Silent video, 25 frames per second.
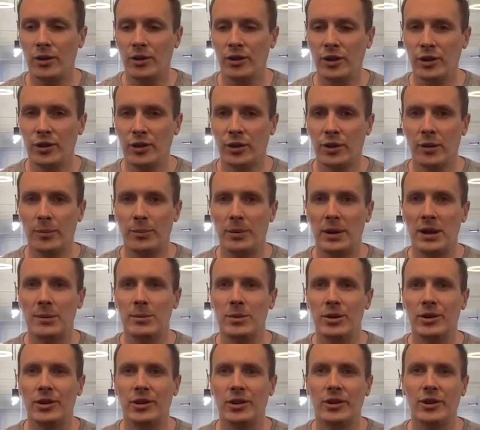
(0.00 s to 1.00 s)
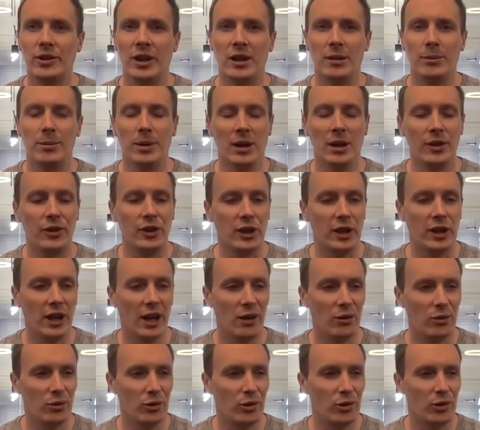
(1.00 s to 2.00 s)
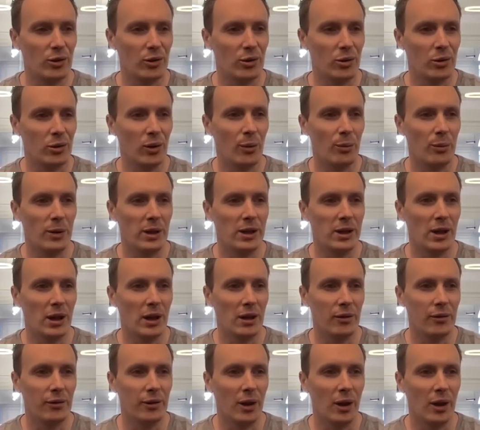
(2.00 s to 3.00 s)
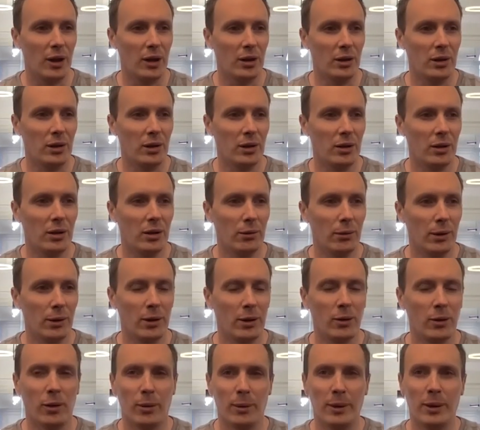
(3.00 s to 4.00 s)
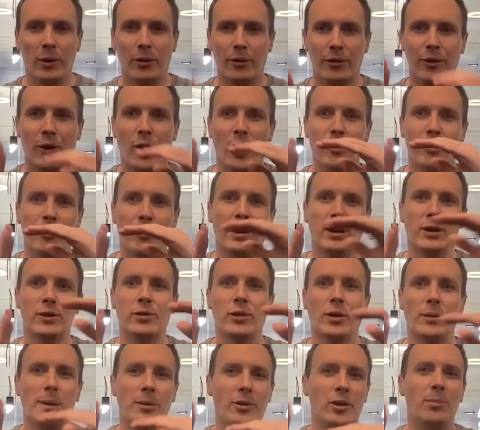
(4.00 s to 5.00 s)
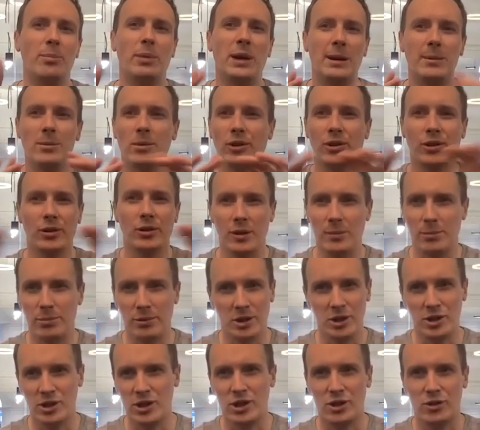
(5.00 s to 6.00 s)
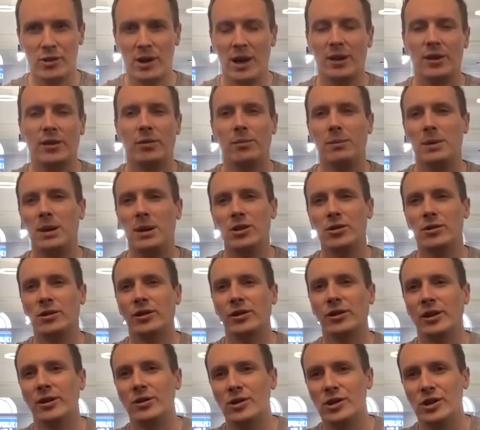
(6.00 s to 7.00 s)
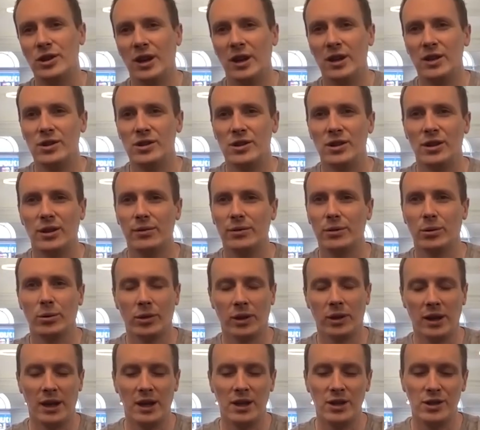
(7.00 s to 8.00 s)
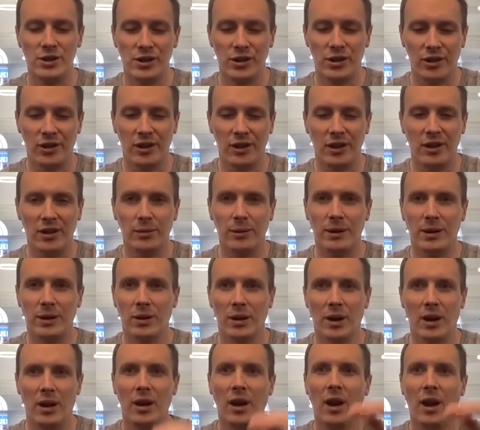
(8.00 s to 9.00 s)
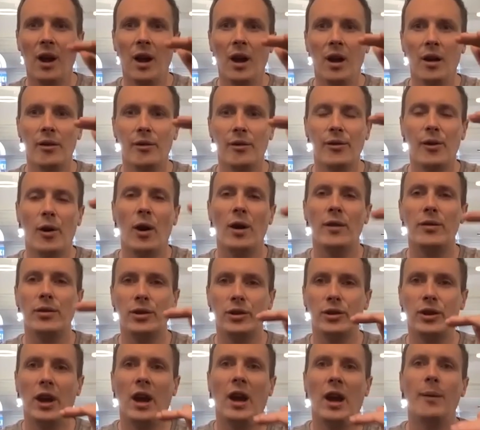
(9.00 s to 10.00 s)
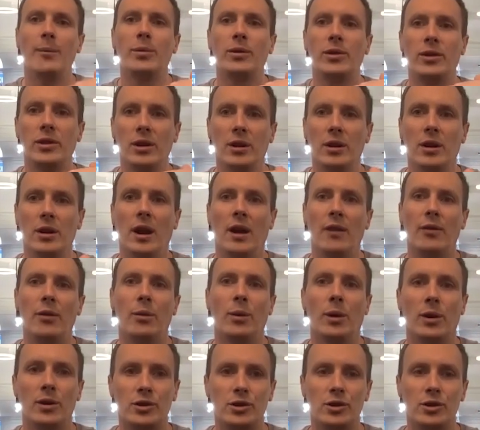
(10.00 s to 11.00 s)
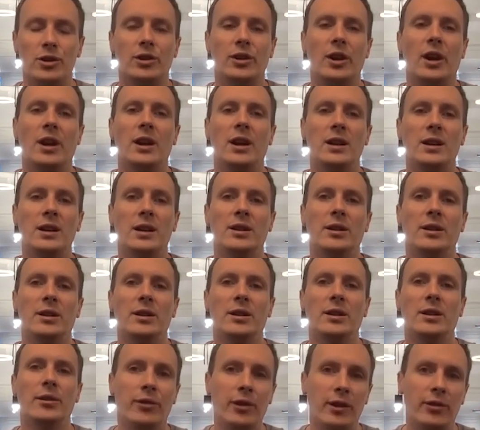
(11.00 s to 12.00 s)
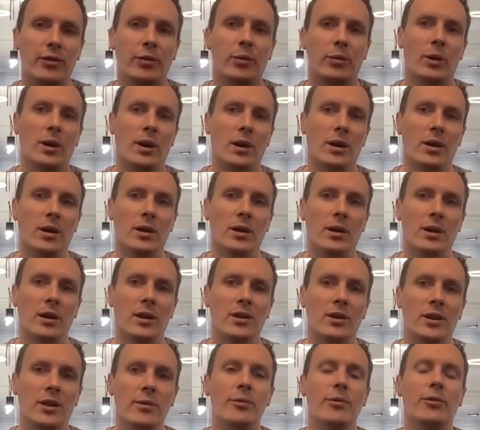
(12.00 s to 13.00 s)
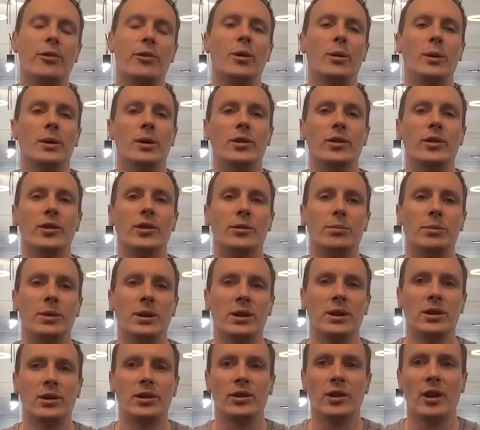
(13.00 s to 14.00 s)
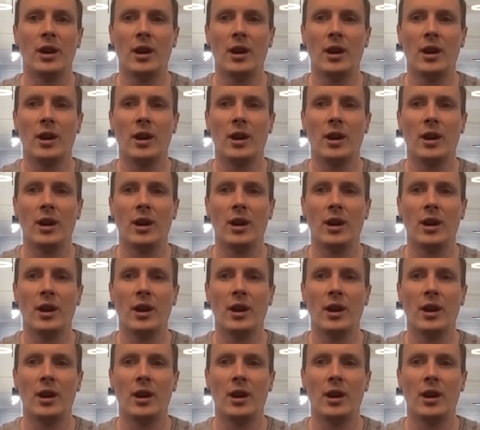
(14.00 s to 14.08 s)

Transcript: sit on the BIMA Sustainability Council, and we kind of like we got we got five things from it. So BIMA, sorry, British Interactive Media Association. It's for the agencies, and we got like five steps that everyone should take, and the fifth one is influence because